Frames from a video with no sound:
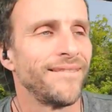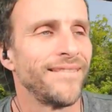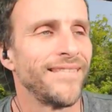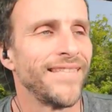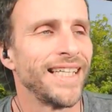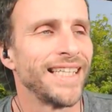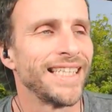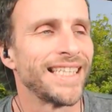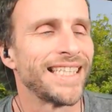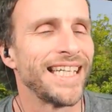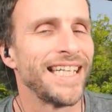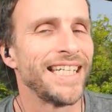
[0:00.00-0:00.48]

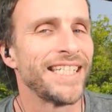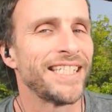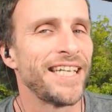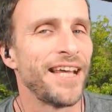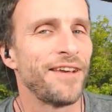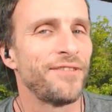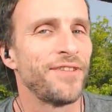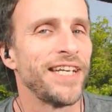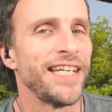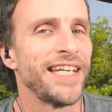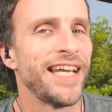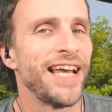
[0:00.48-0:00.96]
See,
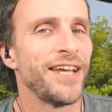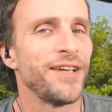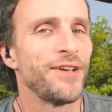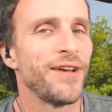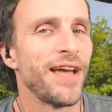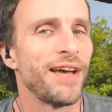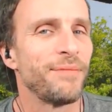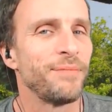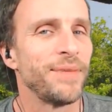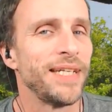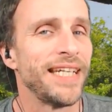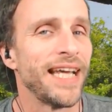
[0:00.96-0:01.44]
Stephanie, now you
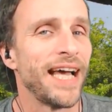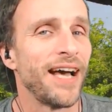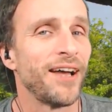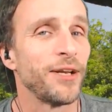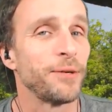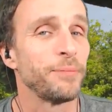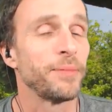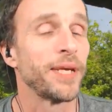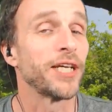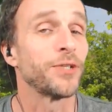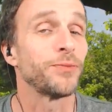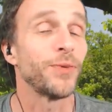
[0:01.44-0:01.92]
have me
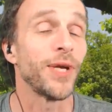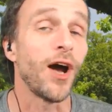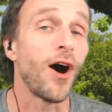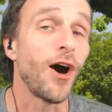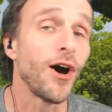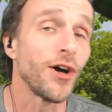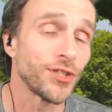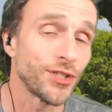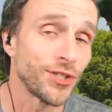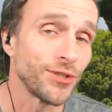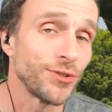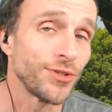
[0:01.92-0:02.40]
doubting because we
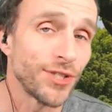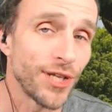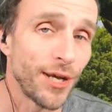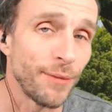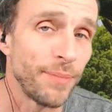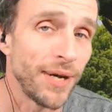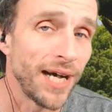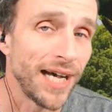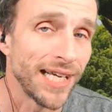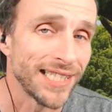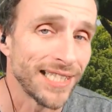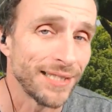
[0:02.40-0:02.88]
also saw
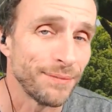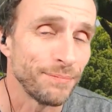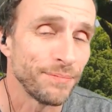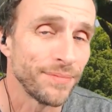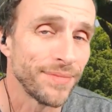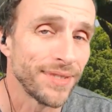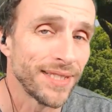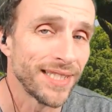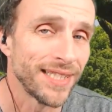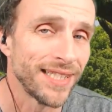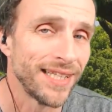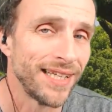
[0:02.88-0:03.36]
possum,
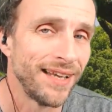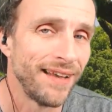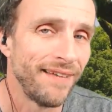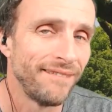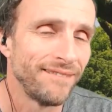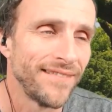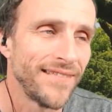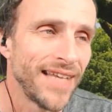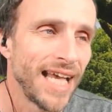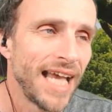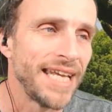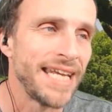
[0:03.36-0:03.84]

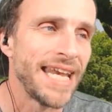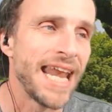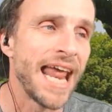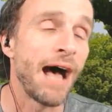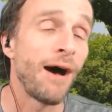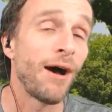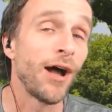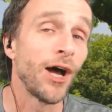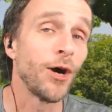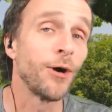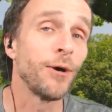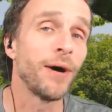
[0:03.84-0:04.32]
and
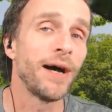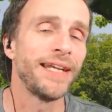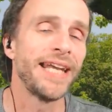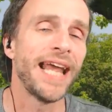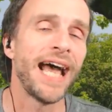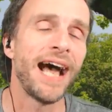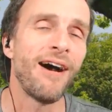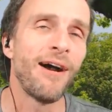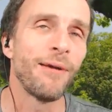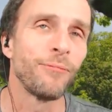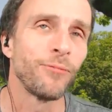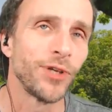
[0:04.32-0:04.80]
now
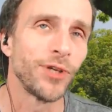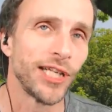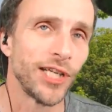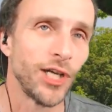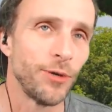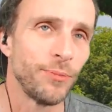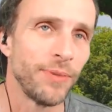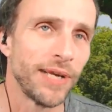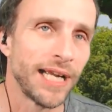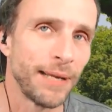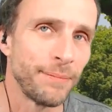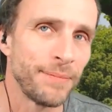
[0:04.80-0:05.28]
I'm really
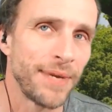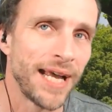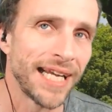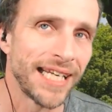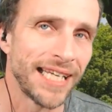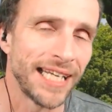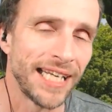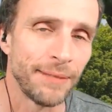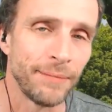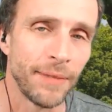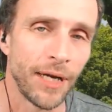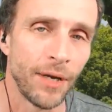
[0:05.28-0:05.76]
hoping I'm not
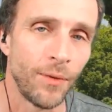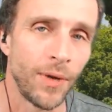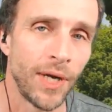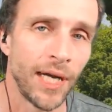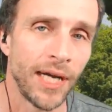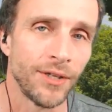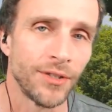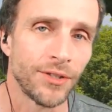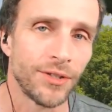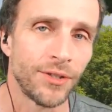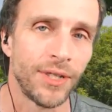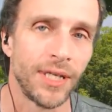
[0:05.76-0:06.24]
getting my
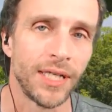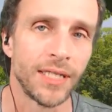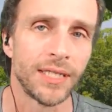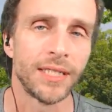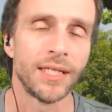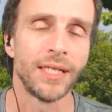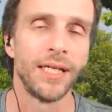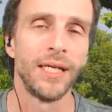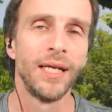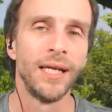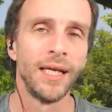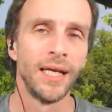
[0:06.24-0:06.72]
wires
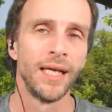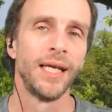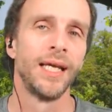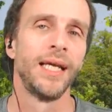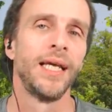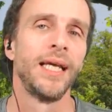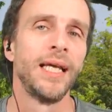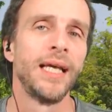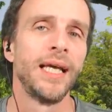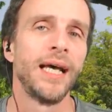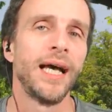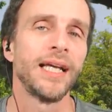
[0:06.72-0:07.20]
crossed.
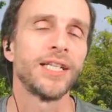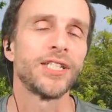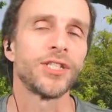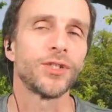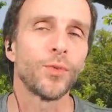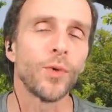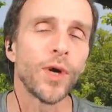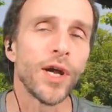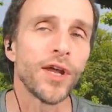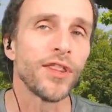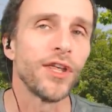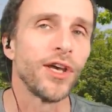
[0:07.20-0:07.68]
I
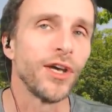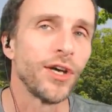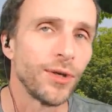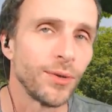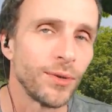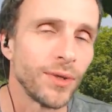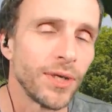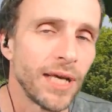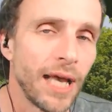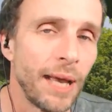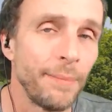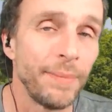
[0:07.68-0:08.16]
swear,
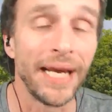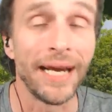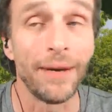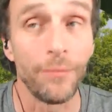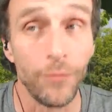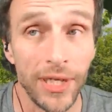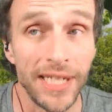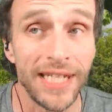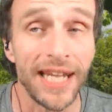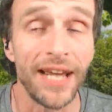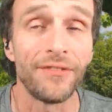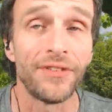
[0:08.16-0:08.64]
though,
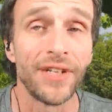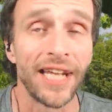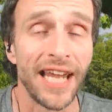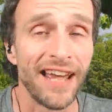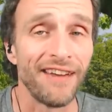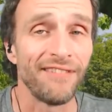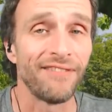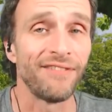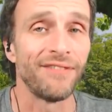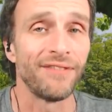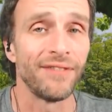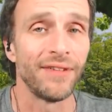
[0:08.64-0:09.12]
we definitely
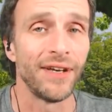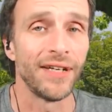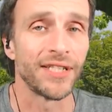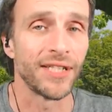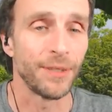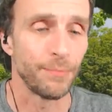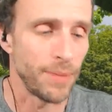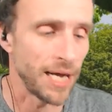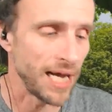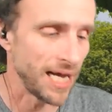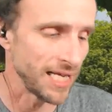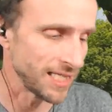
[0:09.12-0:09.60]
have
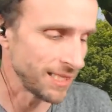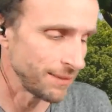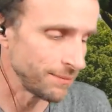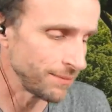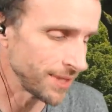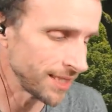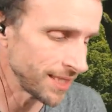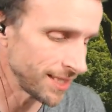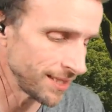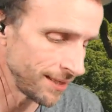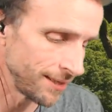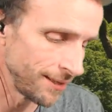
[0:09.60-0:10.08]
some
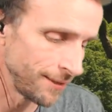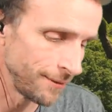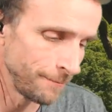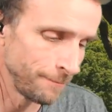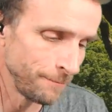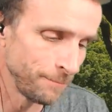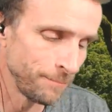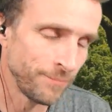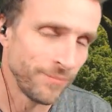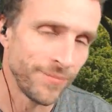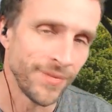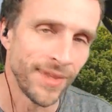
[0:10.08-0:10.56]
possums,
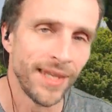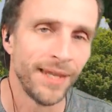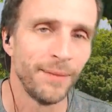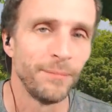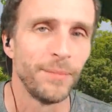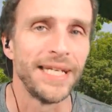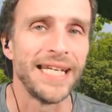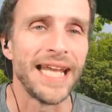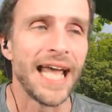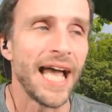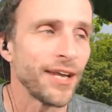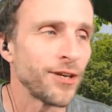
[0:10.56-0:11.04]

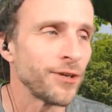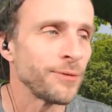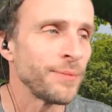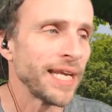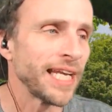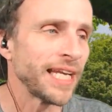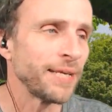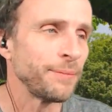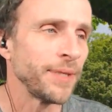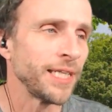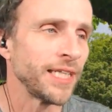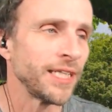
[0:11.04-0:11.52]
but now you're
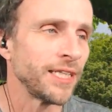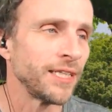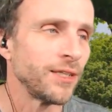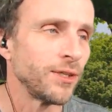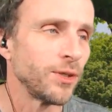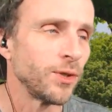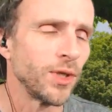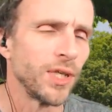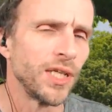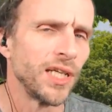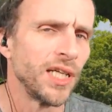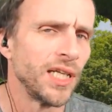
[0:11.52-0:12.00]
making me go,